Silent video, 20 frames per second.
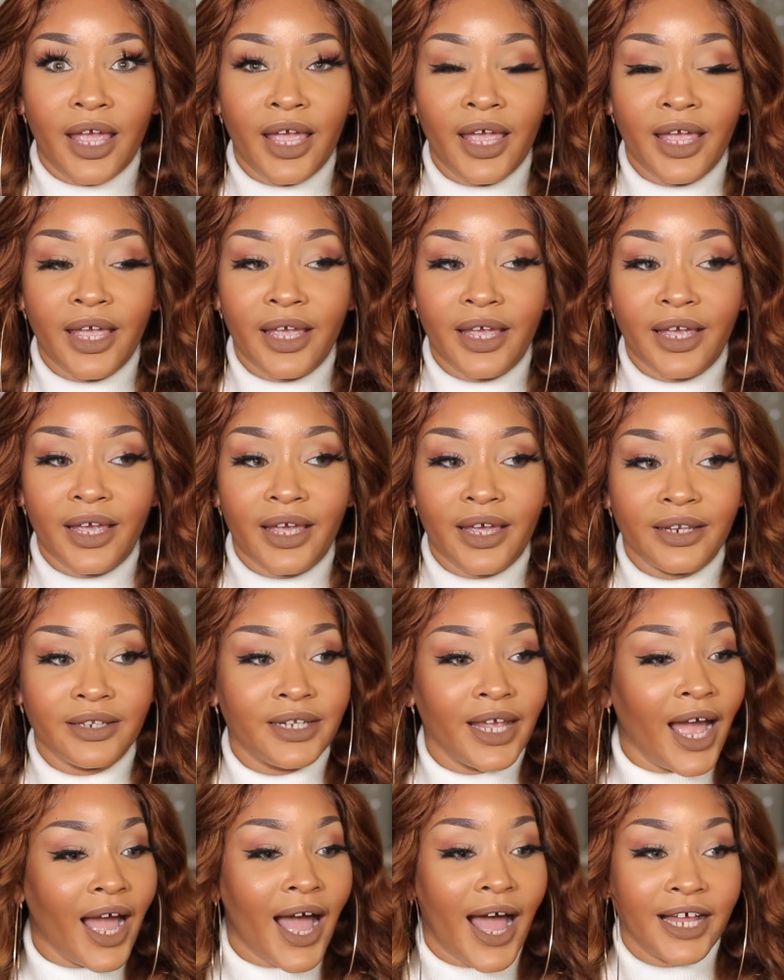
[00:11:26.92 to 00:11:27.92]

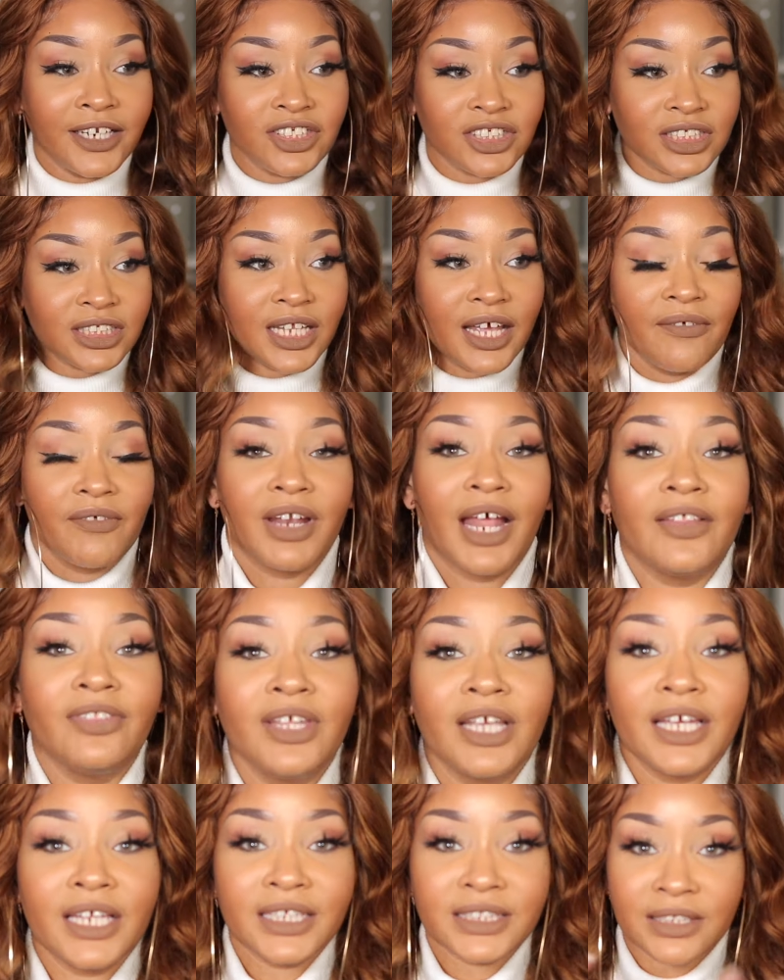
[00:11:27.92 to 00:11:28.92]
And yeah, I just love it. I
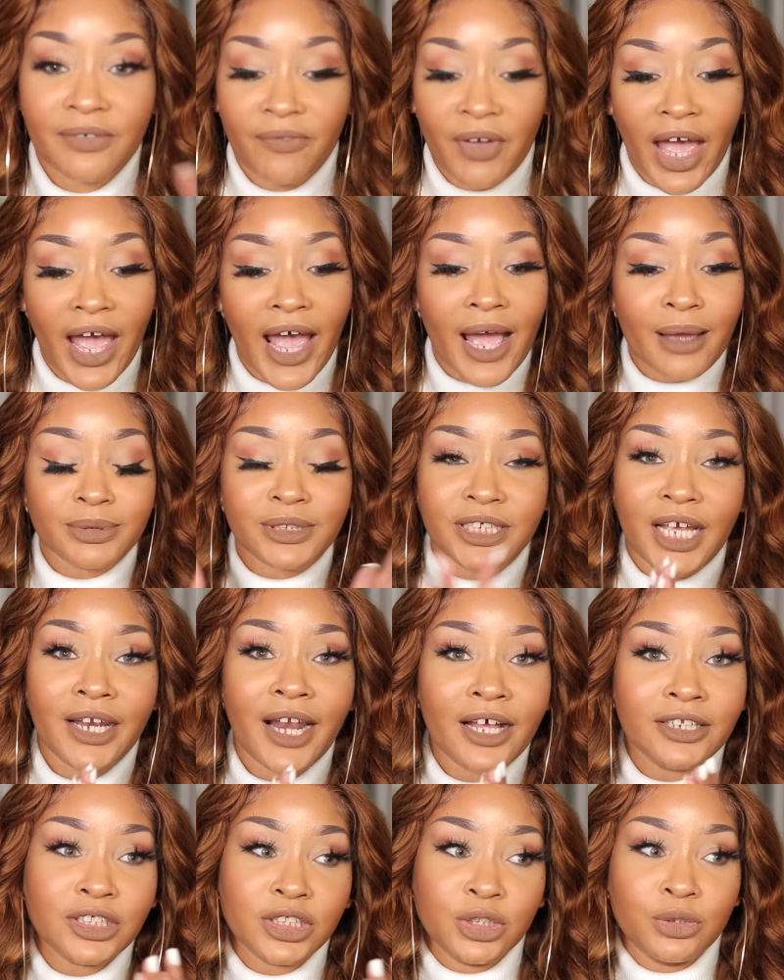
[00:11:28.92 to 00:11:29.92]
think it is a vibe.
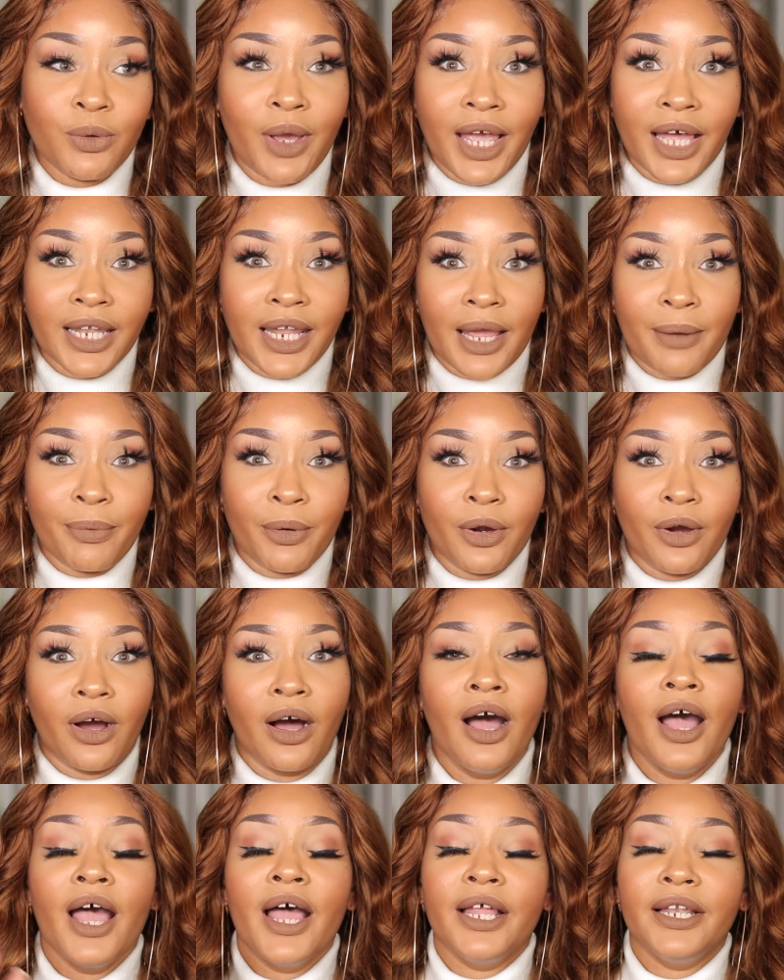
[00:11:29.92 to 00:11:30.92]
Shout out to you,
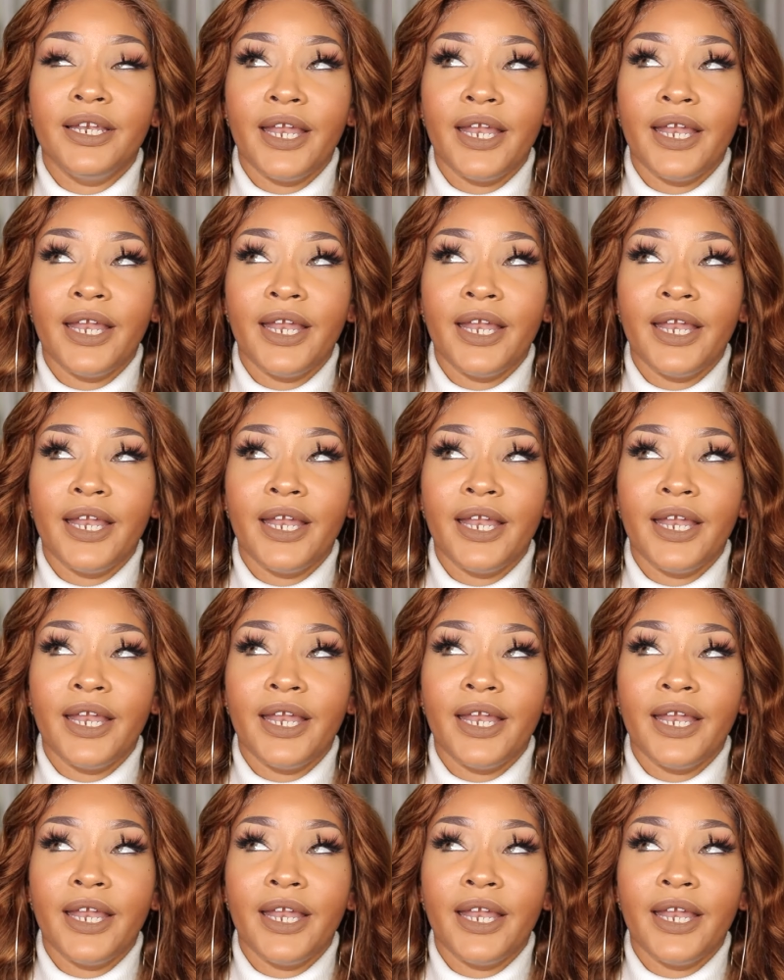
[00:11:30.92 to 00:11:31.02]
Alipearl.